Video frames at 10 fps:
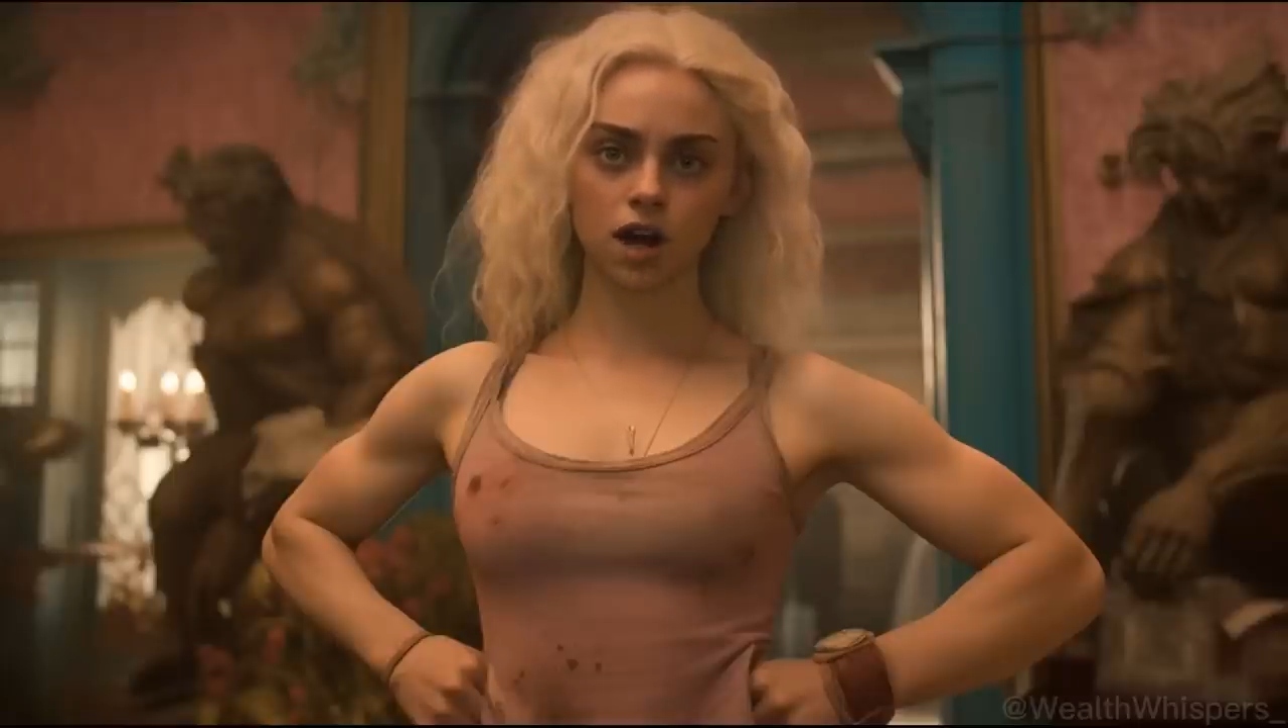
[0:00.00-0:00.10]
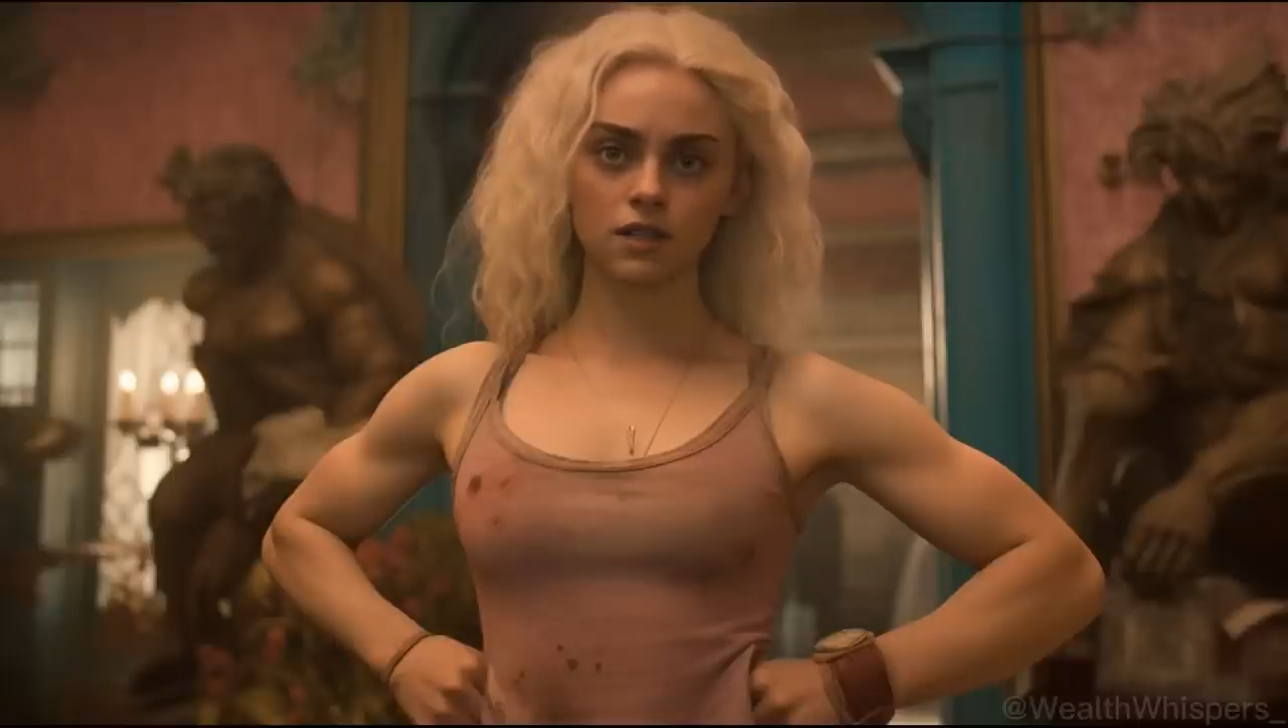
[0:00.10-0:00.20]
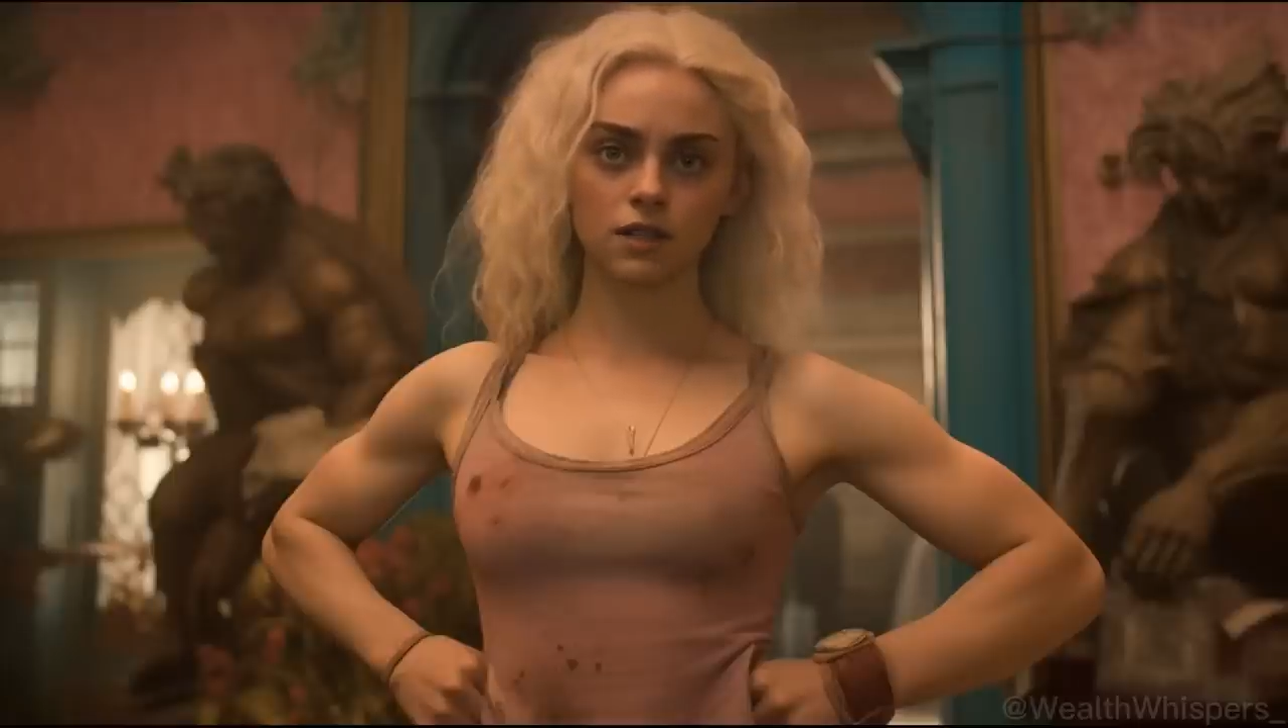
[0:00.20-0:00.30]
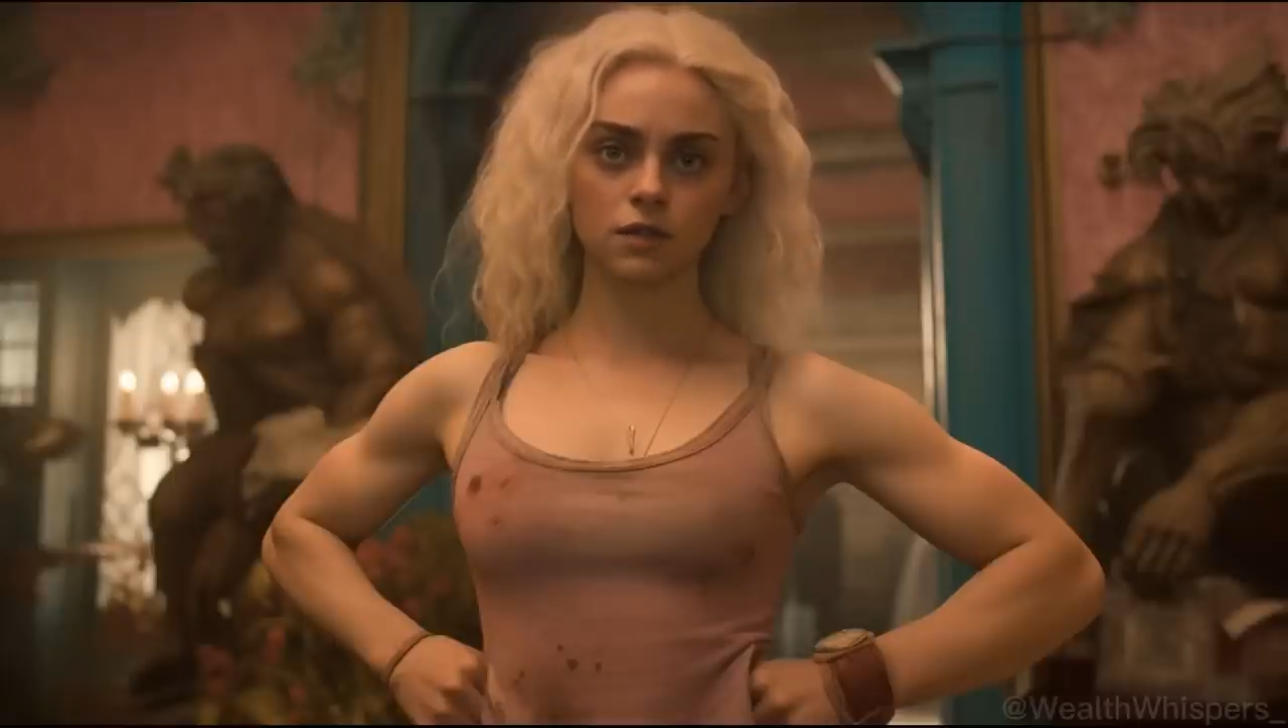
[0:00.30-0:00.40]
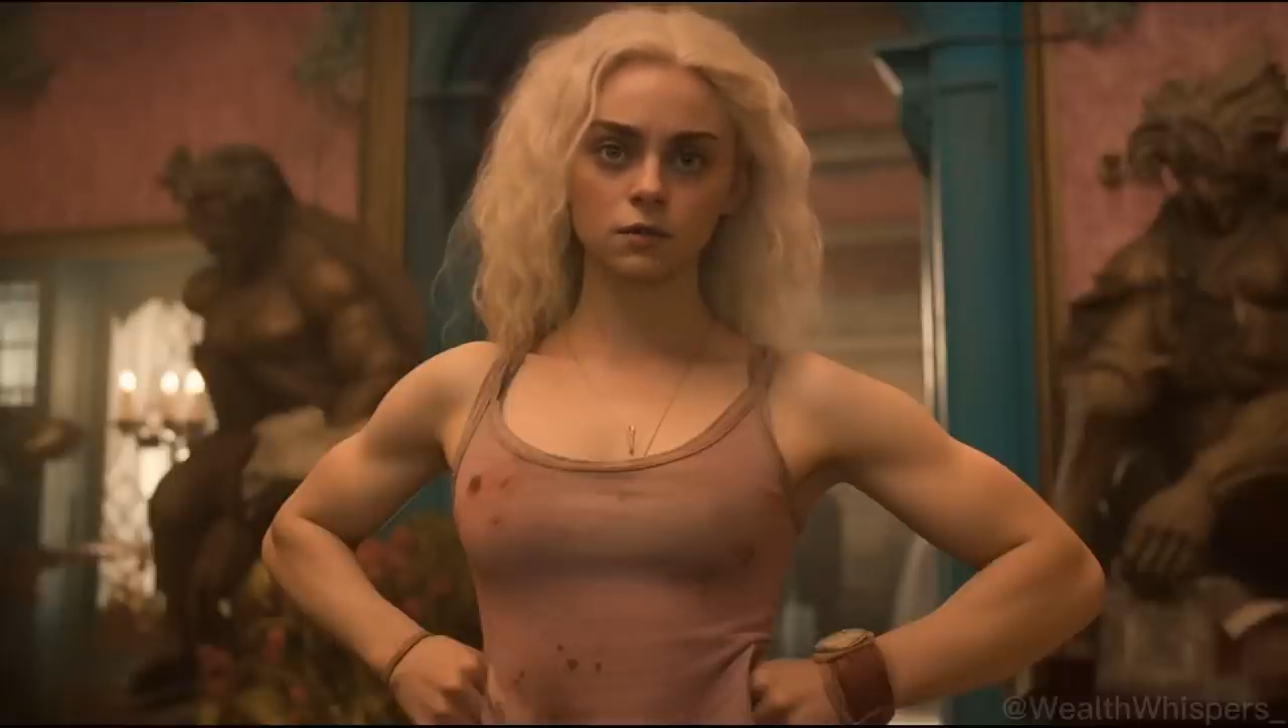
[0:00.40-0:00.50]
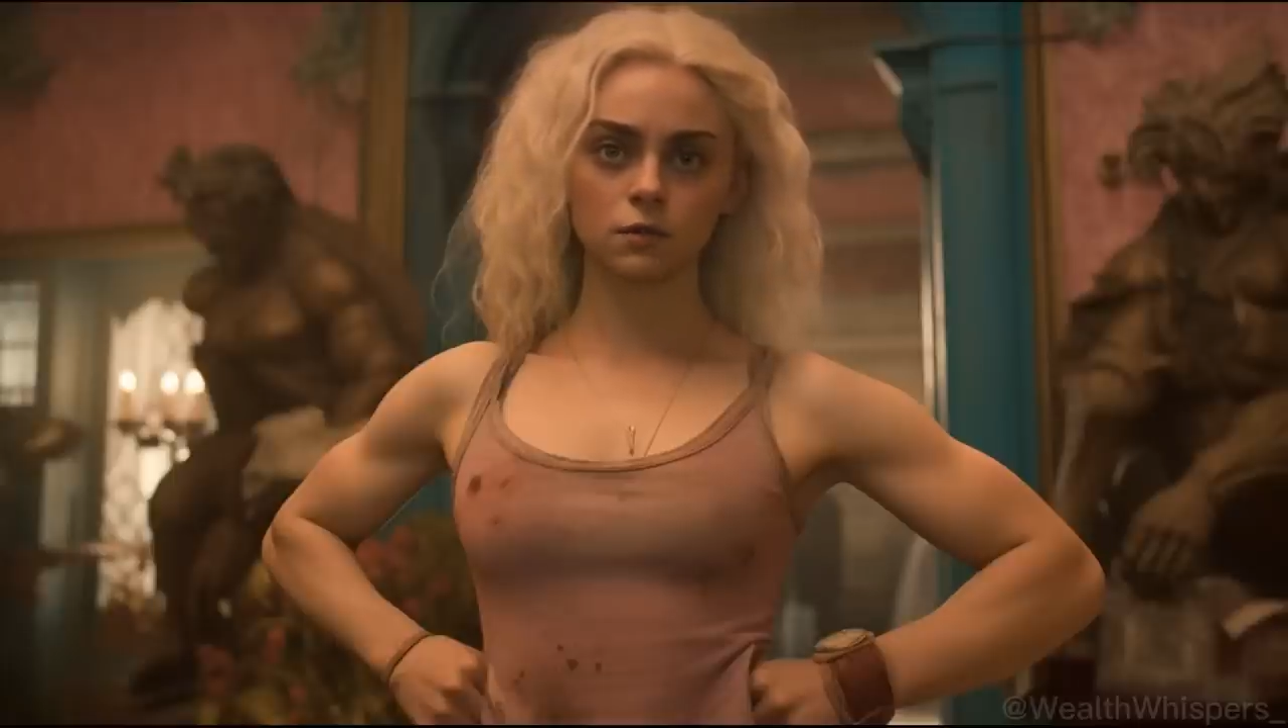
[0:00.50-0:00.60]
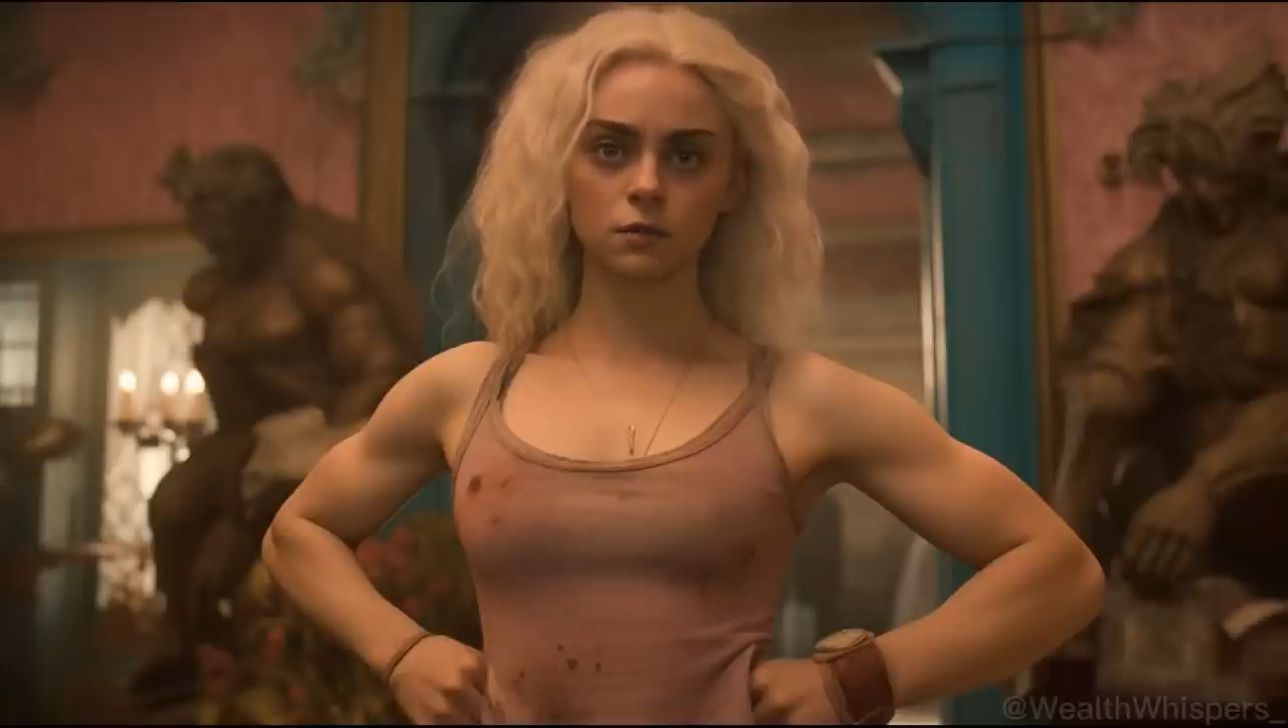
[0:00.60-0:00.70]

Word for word: else.